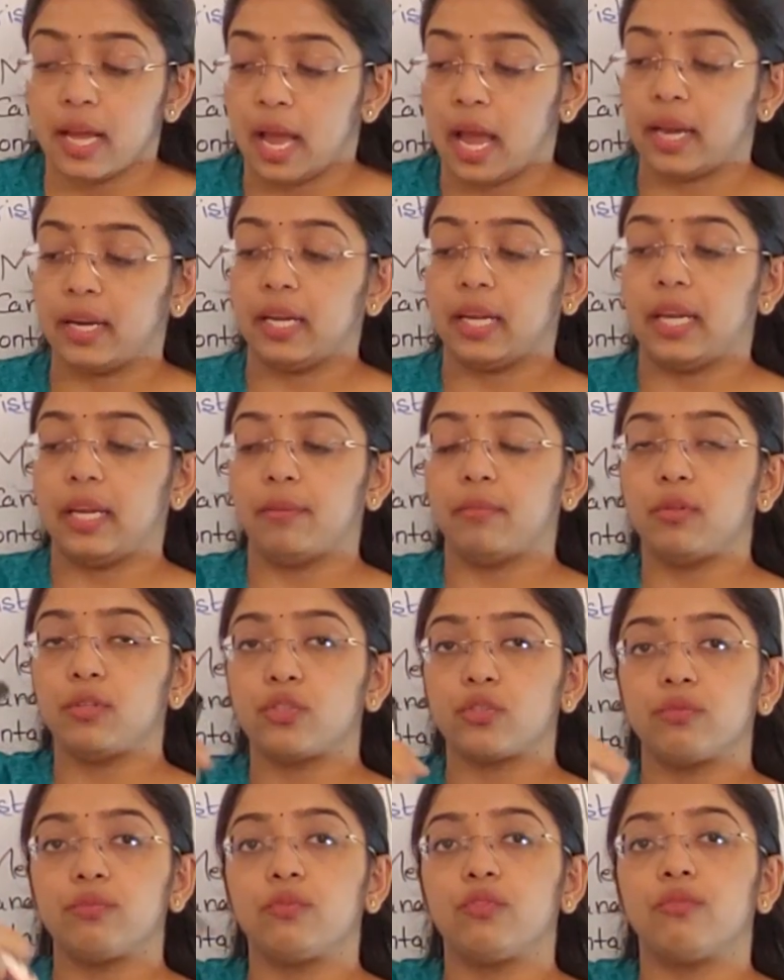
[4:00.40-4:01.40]
I am able
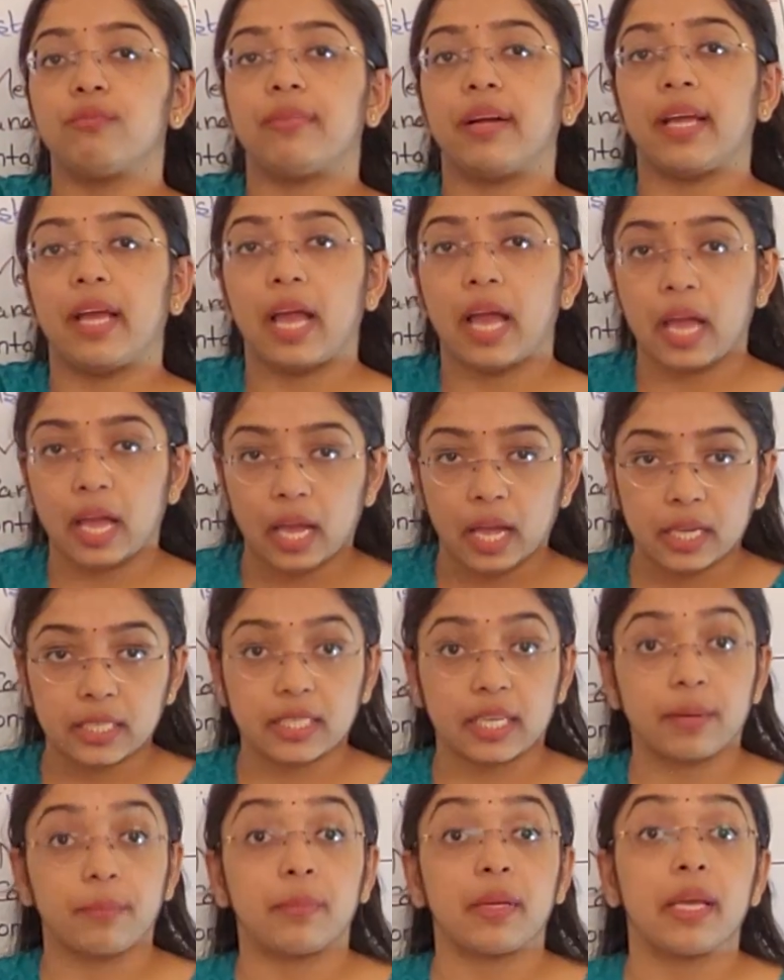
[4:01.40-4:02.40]
to move my
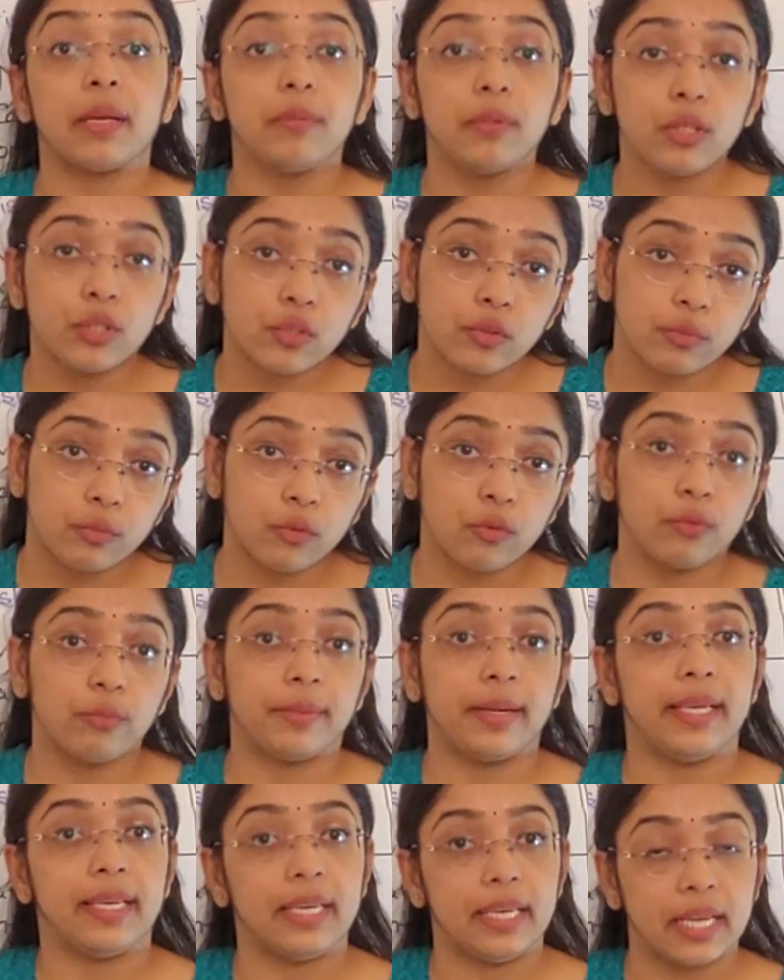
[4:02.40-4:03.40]
hand. I am able to move
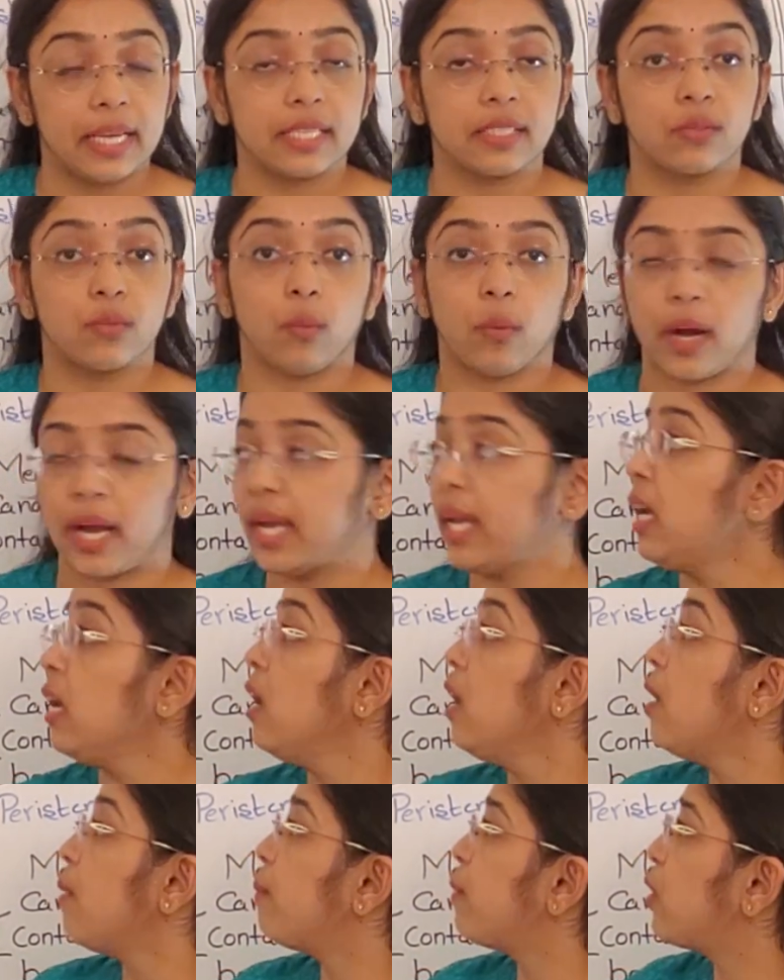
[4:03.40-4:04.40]
my legs. Why?
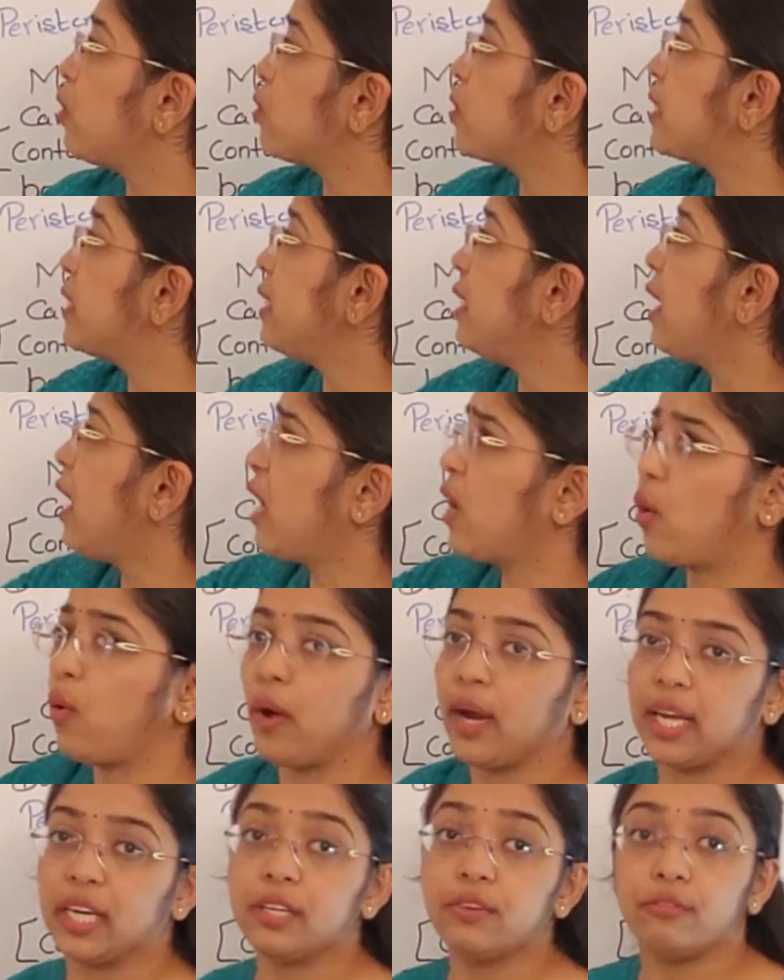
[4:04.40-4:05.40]
Because they are
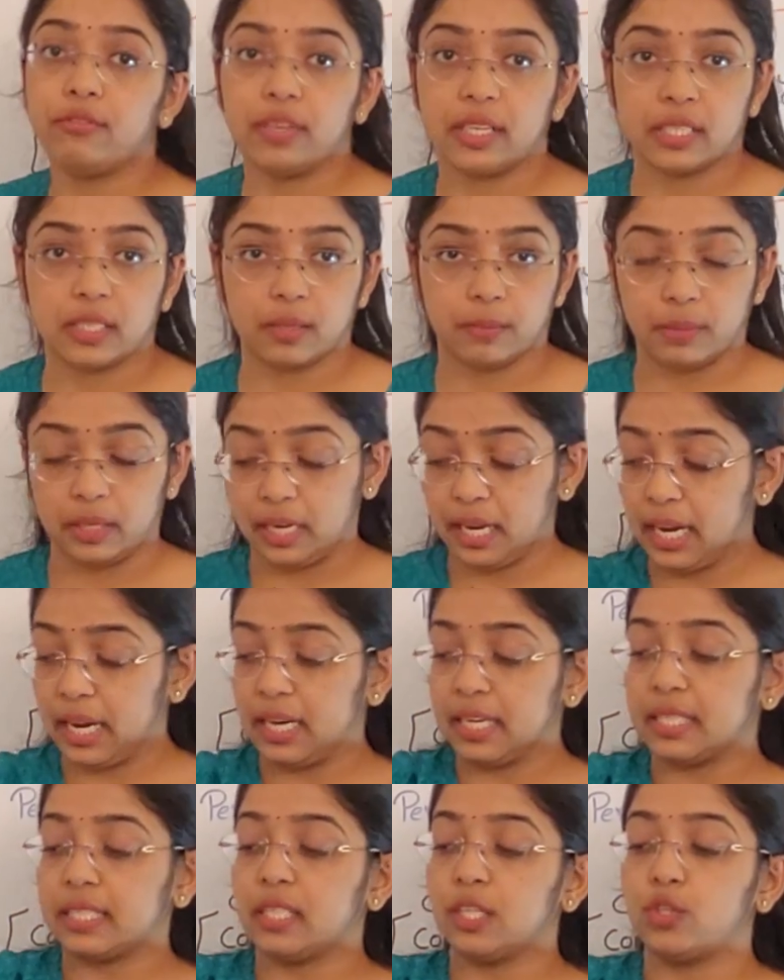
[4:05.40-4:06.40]
quite flexible.
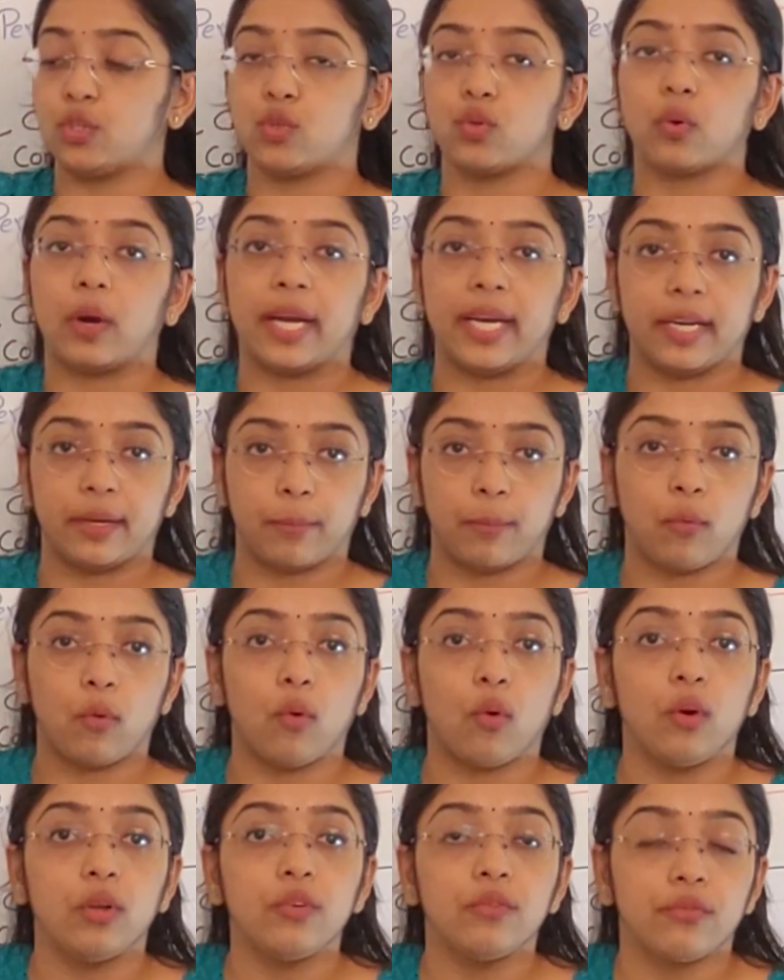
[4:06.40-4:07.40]
Here is the joint,
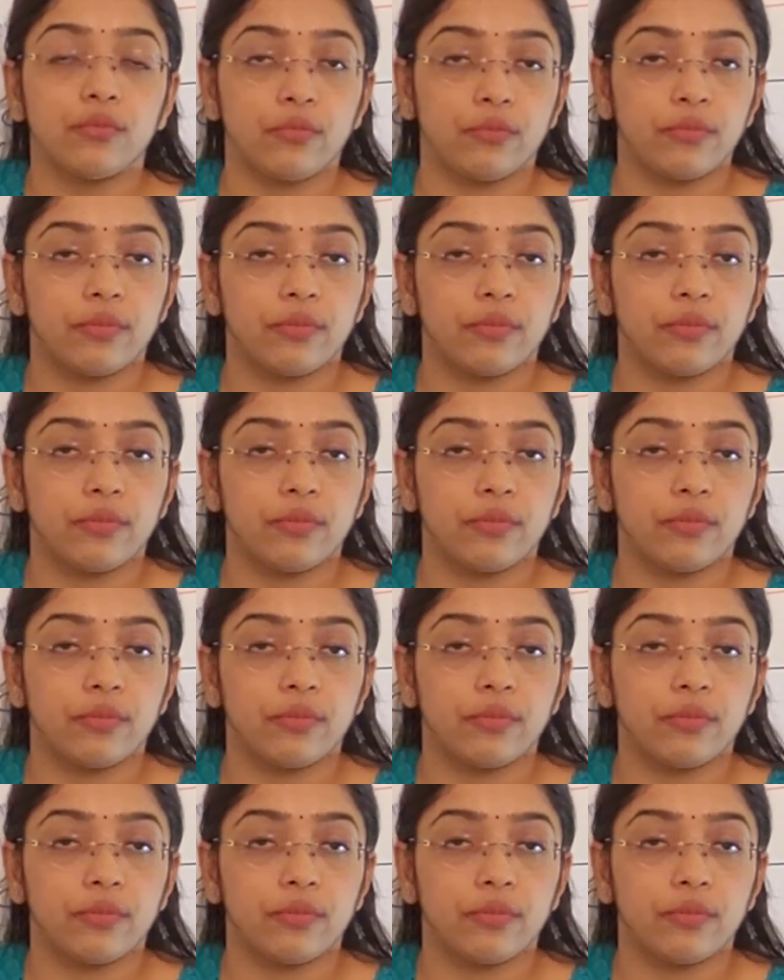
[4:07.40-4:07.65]
bone.